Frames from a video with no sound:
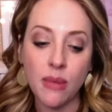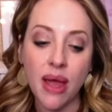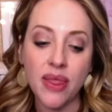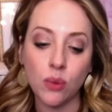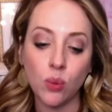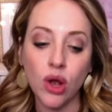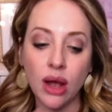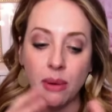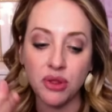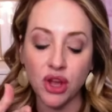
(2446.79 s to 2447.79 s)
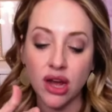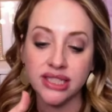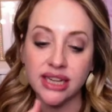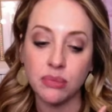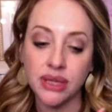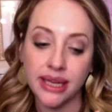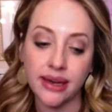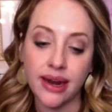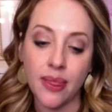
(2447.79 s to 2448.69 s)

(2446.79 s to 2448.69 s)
And then we'll come up with a content plan.